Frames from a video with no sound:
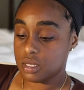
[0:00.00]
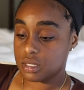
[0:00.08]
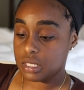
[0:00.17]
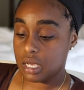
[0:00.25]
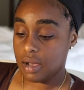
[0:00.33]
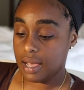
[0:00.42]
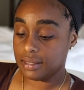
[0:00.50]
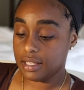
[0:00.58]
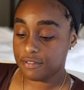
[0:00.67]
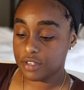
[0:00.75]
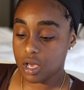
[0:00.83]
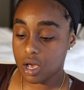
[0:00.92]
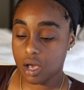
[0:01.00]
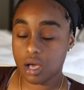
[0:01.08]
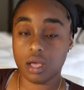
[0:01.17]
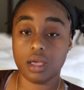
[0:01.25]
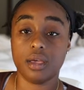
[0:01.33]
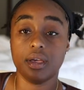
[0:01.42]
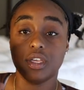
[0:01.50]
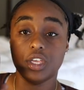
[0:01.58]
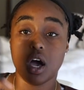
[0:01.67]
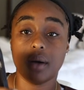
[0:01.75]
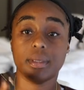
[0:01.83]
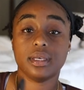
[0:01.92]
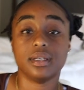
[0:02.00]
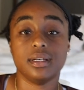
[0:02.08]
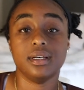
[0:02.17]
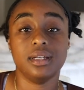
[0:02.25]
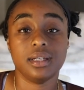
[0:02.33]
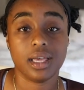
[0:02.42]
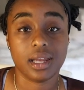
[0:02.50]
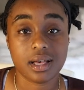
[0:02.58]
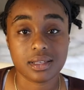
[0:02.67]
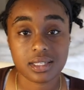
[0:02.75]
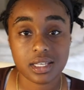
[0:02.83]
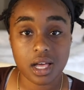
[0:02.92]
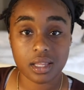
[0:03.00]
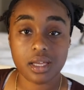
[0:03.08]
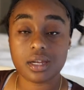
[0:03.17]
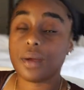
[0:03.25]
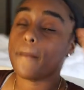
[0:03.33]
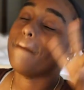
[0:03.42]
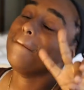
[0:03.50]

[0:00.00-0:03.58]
So I love y'all. Y'all be good and I'll see y'all later.